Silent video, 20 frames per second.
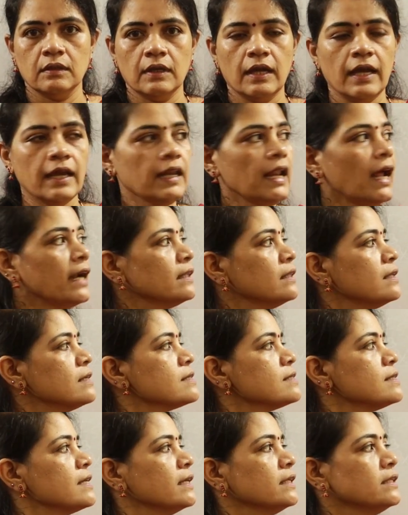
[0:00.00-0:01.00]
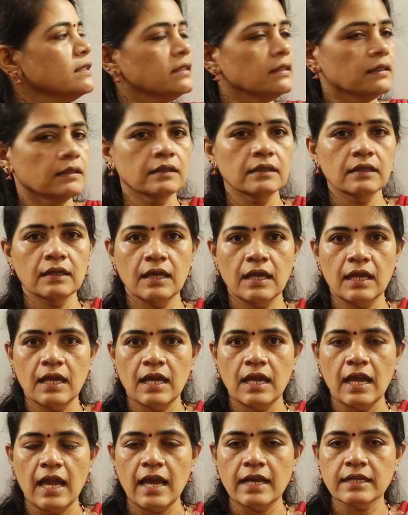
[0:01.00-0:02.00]
and at the center,
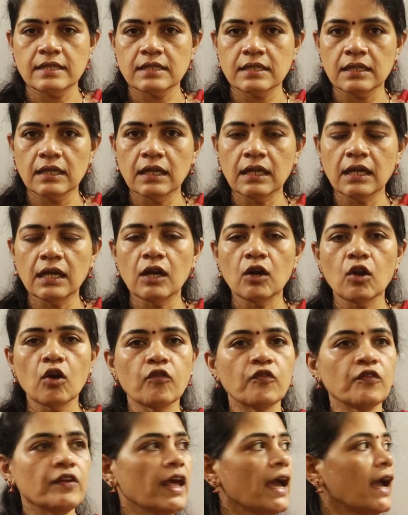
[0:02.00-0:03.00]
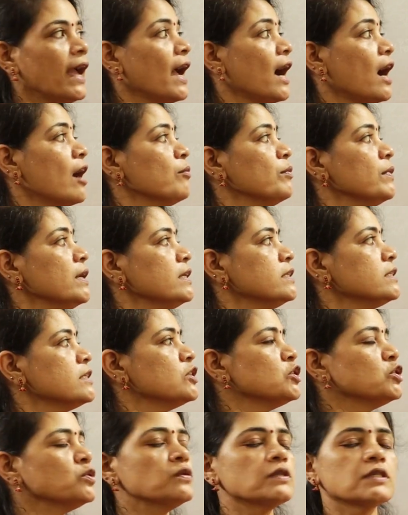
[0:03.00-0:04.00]
a circle of
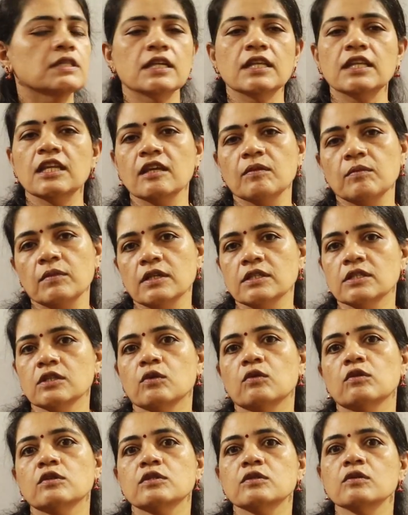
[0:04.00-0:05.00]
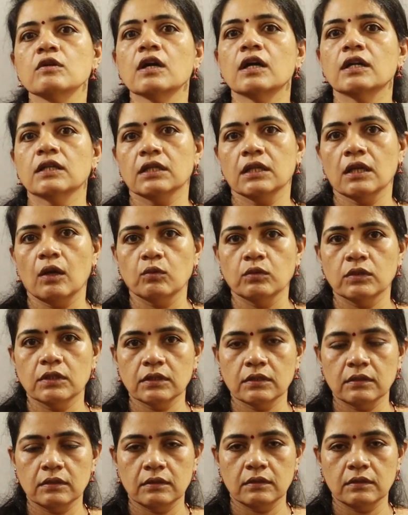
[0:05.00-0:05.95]
diameter 2 centimeter also cut out.